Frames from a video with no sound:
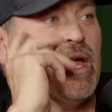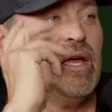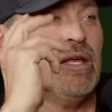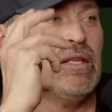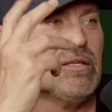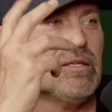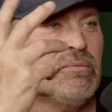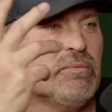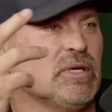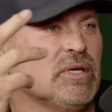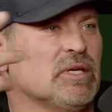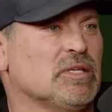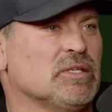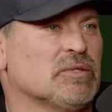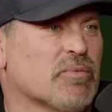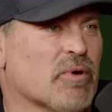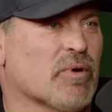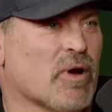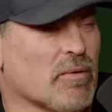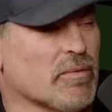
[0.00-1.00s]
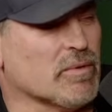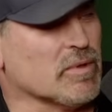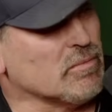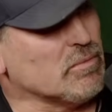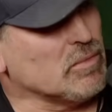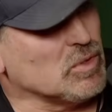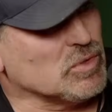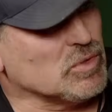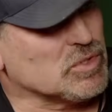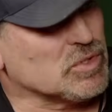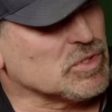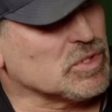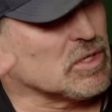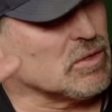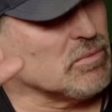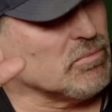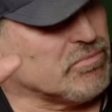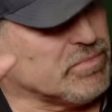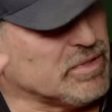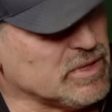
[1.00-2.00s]
to me, he's probably the most
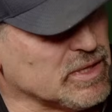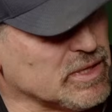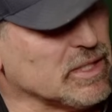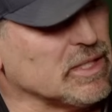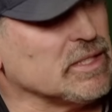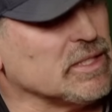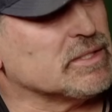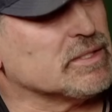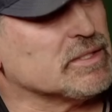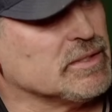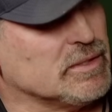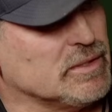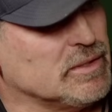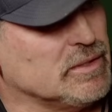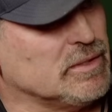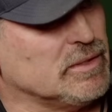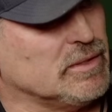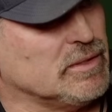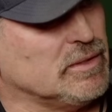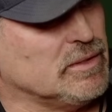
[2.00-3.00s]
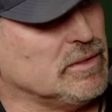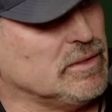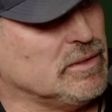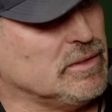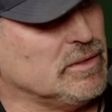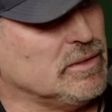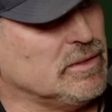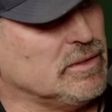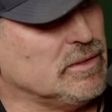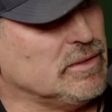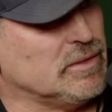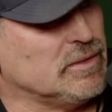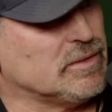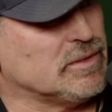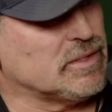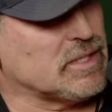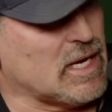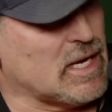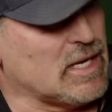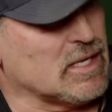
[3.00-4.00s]
complete
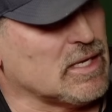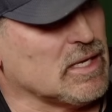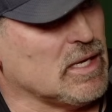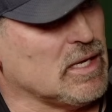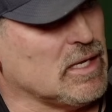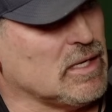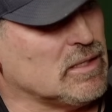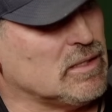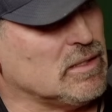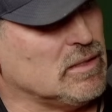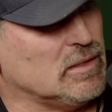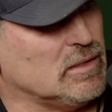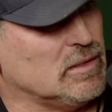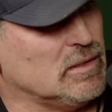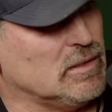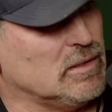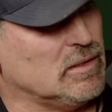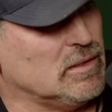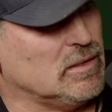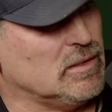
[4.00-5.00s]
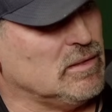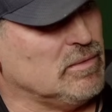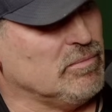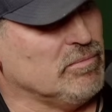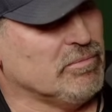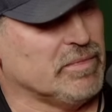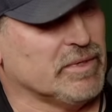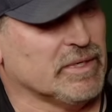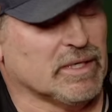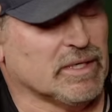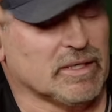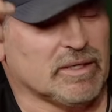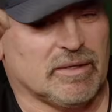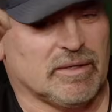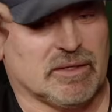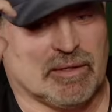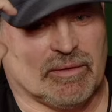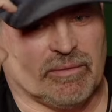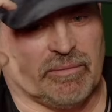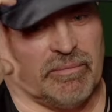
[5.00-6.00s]
tight end. But,
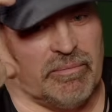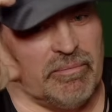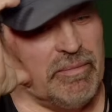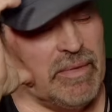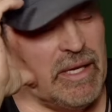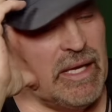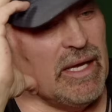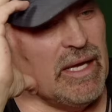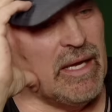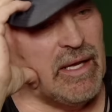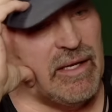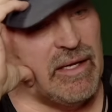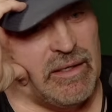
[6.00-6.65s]
man,